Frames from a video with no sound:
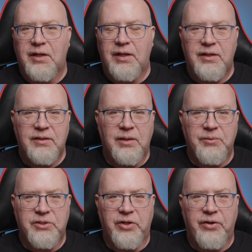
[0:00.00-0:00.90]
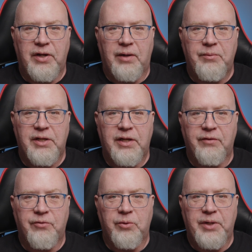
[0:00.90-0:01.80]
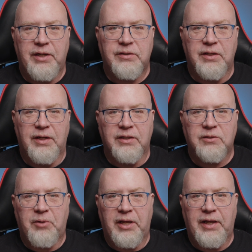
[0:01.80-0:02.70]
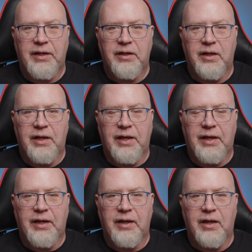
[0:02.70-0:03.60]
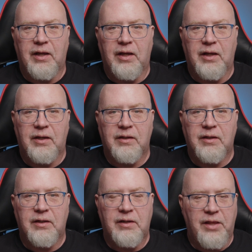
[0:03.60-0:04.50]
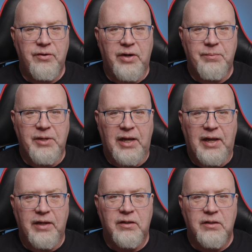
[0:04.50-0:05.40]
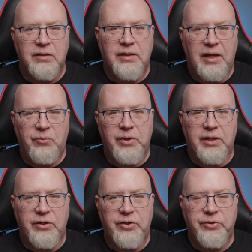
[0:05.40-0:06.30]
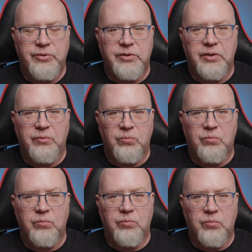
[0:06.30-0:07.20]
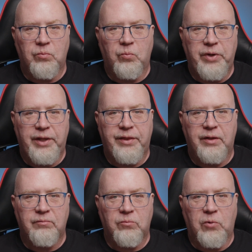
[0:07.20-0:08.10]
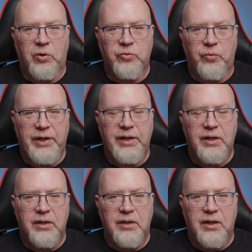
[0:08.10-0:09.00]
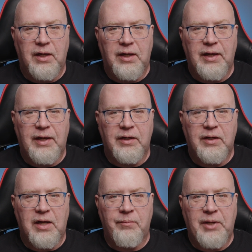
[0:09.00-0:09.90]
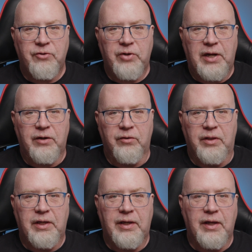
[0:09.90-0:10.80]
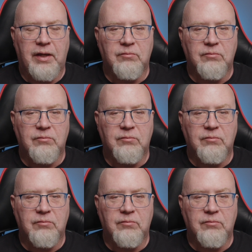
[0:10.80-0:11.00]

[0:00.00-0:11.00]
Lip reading: In this episode, I'm going to take a few minutes and explain another API that we can use with Roll20 and Combat Tracker, the